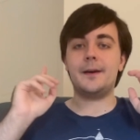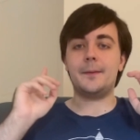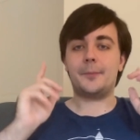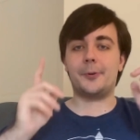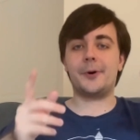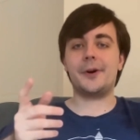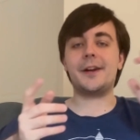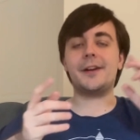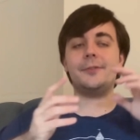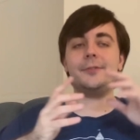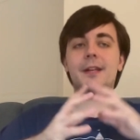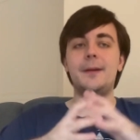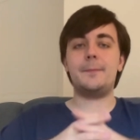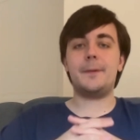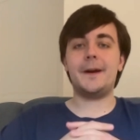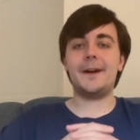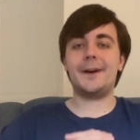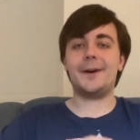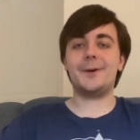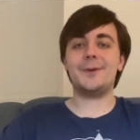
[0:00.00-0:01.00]
Prickly
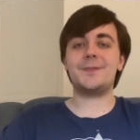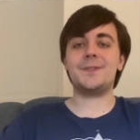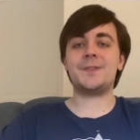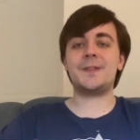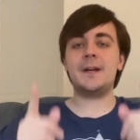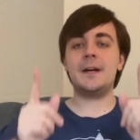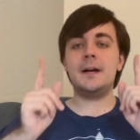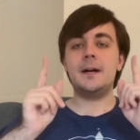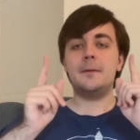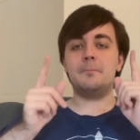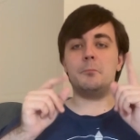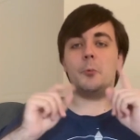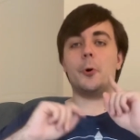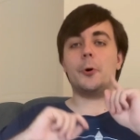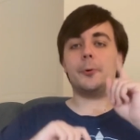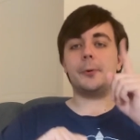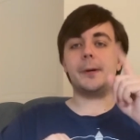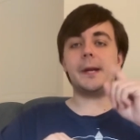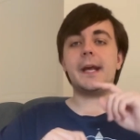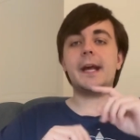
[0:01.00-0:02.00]
Pears.
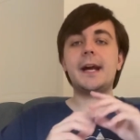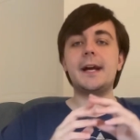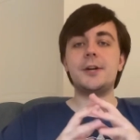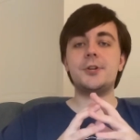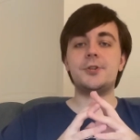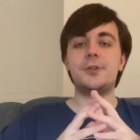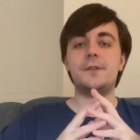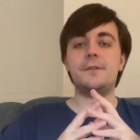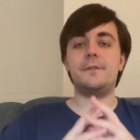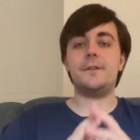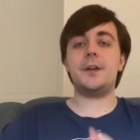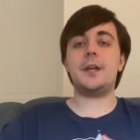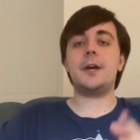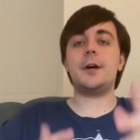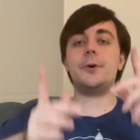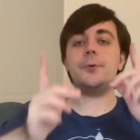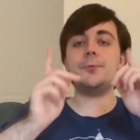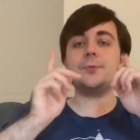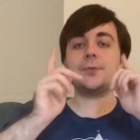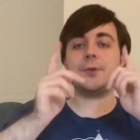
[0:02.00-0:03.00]
More reaction
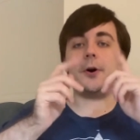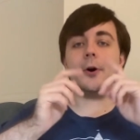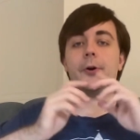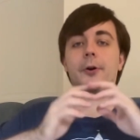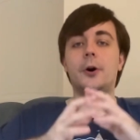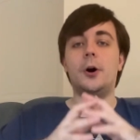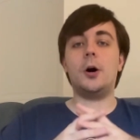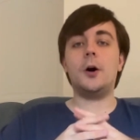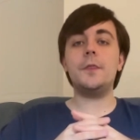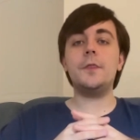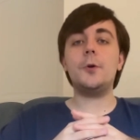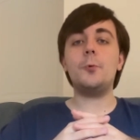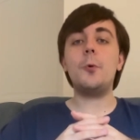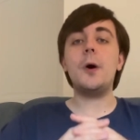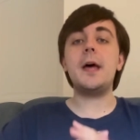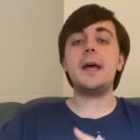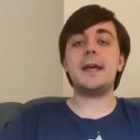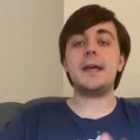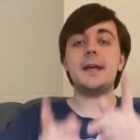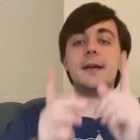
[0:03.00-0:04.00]
videos are on the
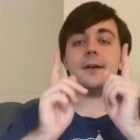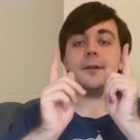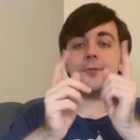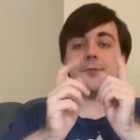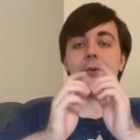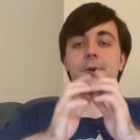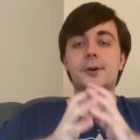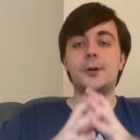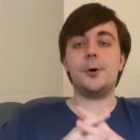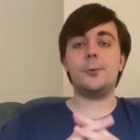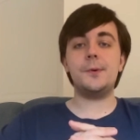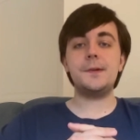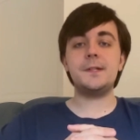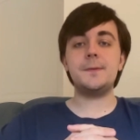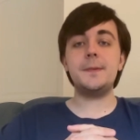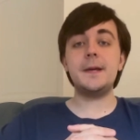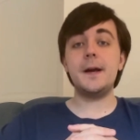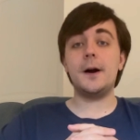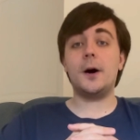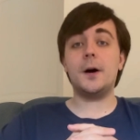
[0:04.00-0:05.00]
way. They're going
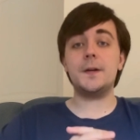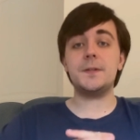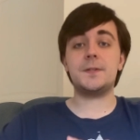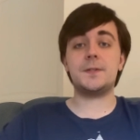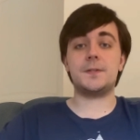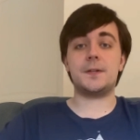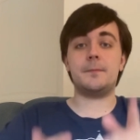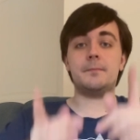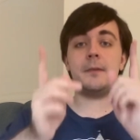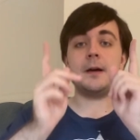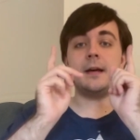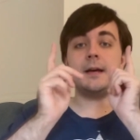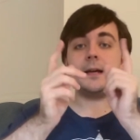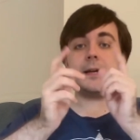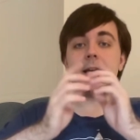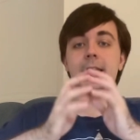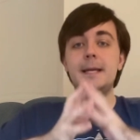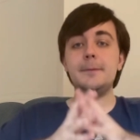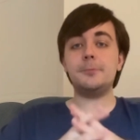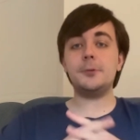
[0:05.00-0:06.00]
to be awesome.
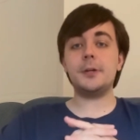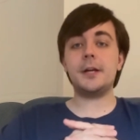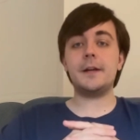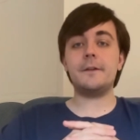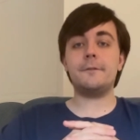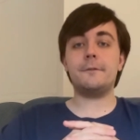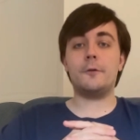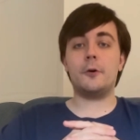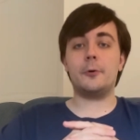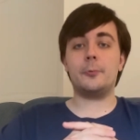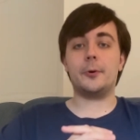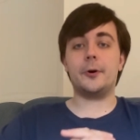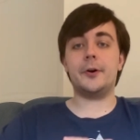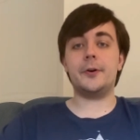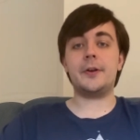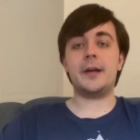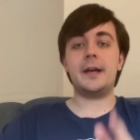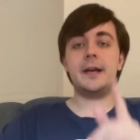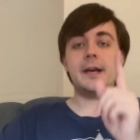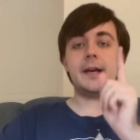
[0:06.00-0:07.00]
Keep looking
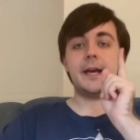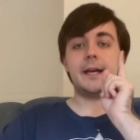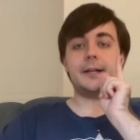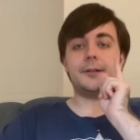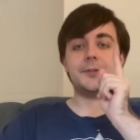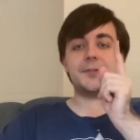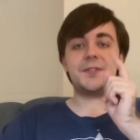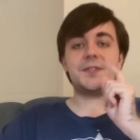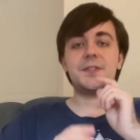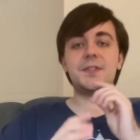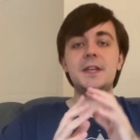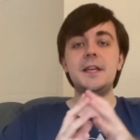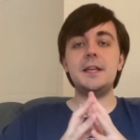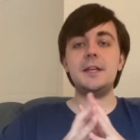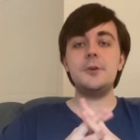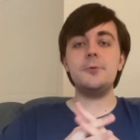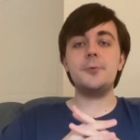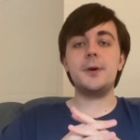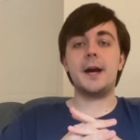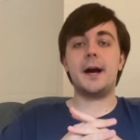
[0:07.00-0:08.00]
forward, and I'll see
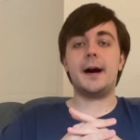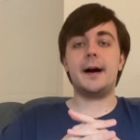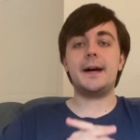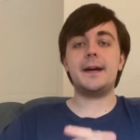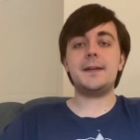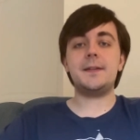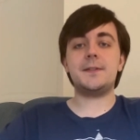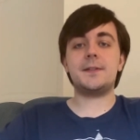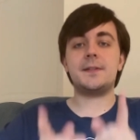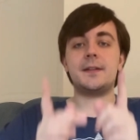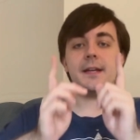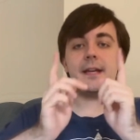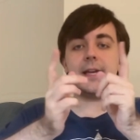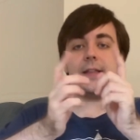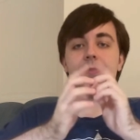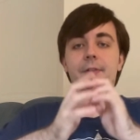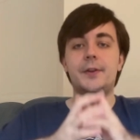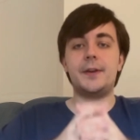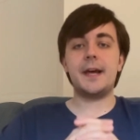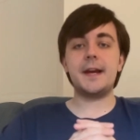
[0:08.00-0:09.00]
you guys
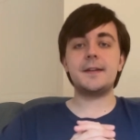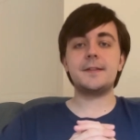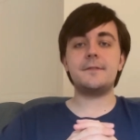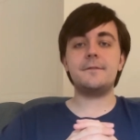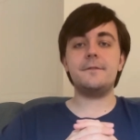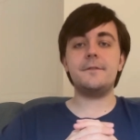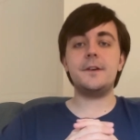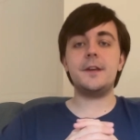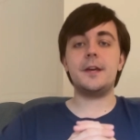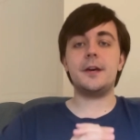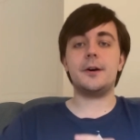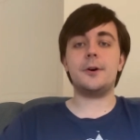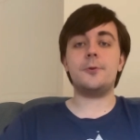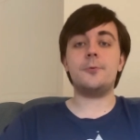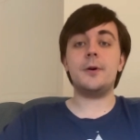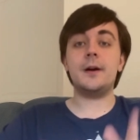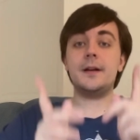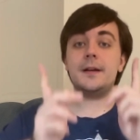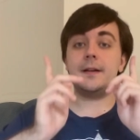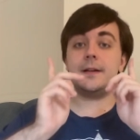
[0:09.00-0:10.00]
in the next
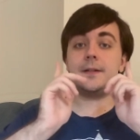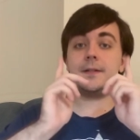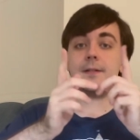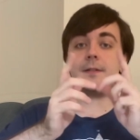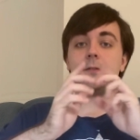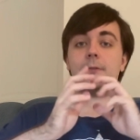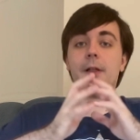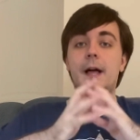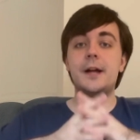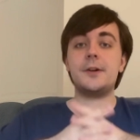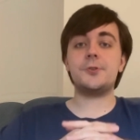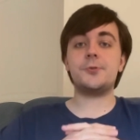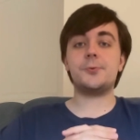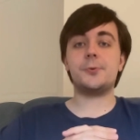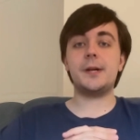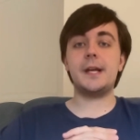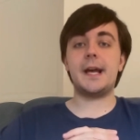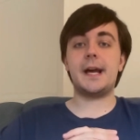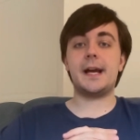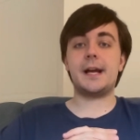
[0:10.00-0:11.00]
video slash
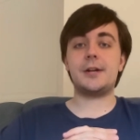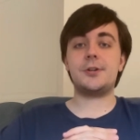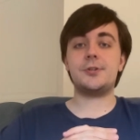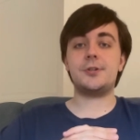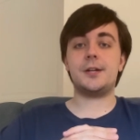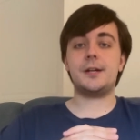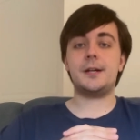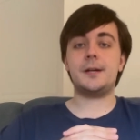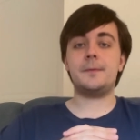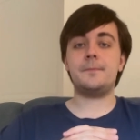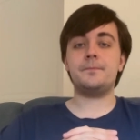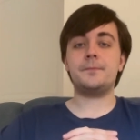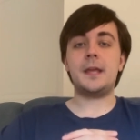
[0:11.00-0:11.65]
reaction.